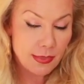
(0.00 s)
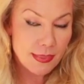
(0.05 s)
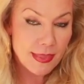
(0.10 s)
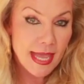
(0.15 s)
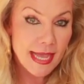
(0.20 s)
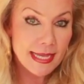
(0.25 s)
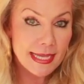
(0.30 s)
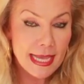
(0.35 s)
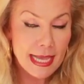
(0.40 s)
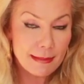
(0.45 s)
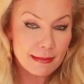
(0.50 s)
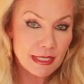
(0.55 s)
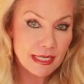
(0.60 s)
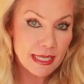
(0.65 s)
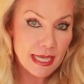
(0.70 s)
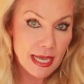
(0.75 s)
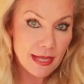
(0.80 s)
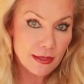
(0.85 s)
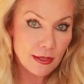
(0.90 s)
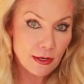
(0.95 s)
they came
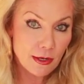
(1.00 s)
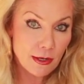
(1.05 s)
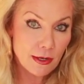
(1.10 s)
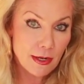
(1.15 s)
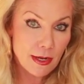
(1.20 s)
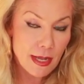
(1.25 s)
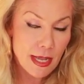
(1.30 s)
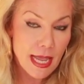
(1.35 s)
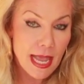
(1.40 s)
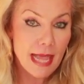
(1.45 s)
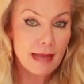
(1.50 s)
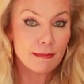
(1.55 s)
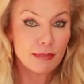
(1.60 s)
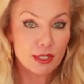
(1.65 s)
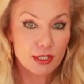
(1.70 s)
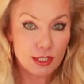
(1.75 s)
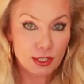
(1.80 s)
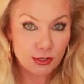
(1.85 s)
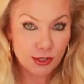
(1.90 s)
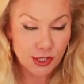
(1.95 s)
together and
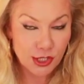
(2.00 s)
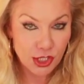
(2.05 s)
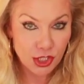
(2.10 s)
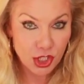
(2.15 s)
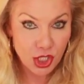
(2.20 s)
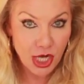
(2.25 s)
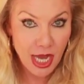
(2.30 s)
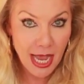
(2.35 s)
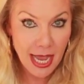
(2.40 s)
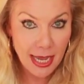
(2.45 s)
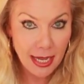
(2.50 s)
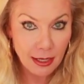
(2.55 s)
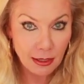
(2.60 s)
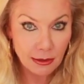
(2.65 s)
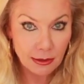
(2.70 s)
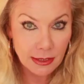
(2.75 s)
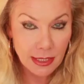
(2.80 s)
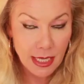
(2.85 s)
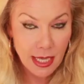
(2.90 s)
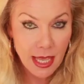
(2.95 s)
produced a
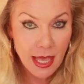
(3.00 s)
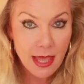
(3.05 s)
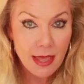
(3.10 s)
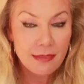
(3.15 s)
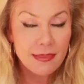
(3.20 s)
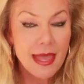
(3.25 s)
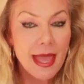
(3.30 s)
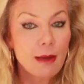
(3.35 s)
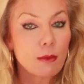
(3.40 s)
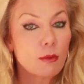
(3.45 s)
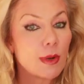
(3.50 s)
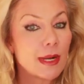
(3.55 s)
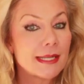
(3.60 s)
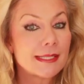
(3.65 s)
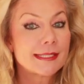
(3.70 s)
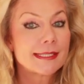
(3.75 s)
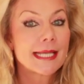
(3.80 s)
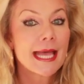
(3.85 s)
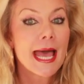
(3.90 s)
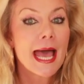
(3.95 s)
child that
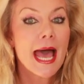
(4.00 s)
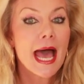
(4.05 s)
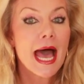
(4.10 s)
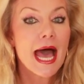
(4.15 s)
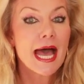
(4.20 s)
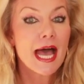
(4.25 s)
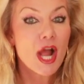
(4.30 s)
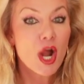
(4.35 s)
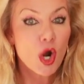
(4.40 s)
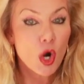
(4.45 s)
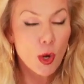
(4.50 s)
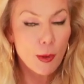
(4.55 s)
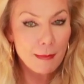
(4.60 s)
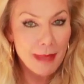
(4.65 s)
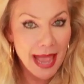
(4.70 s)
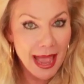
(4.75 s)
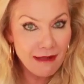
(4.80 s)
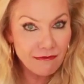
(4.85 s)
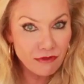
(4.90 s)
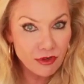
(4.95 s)
was a
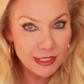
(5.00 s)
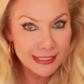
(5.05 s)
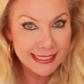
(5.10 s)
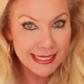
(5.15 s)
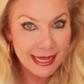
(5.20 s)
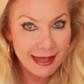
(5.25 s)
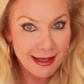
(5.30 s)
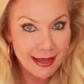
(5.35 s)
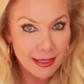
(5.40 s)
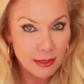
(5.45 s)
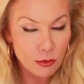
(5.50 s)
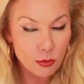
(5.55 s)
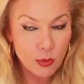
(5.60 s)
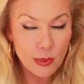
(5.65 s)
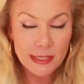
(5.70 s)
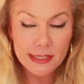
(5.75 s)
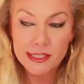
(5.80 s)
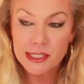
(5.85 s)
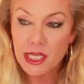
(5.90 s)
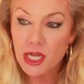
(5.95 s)
hermaphrodite.
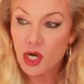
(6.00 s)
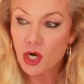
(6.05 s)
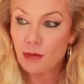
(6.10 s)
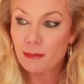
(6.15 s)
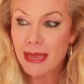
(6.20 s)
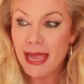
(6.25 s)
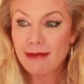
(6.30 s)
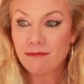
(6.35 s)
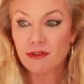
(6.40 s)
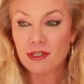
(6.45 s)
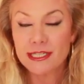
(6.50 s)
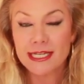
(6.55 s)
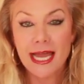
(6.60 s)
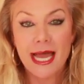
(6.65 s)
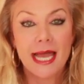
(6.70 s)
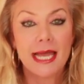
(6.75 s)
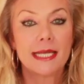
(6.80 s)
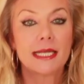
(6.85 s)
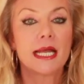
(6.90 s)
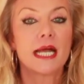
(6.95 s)
What is a
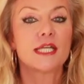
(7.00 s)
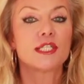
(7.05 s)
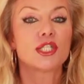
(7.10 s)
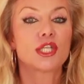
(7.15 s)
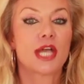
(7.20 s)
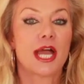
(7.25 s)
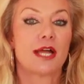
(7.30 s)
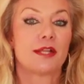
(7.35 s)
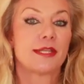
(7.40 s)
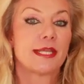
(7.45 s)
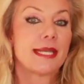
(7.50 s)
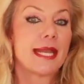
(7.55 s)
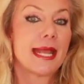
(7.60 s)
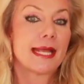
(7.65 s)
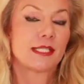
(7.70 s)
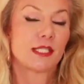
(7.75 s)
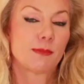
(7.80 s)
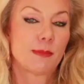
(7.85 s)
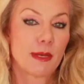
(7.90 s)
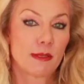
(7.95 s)
hermaphrodite? A child that
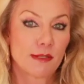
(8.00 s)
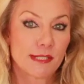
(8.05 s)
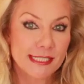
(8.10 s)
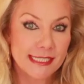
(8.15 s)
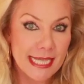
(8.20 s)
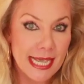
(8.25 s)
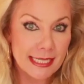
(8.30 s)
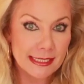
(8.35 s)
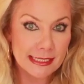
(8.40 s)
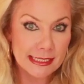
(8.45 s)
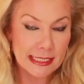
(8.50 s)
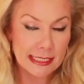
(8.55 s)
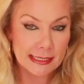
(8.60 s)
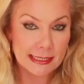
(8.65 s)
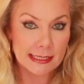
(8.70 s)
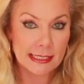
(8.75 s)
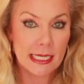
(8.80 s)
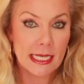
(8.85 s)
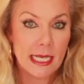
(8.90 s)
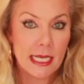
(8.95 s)
has both
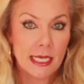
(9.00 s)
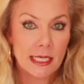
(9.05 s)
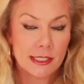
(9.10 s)
sexes,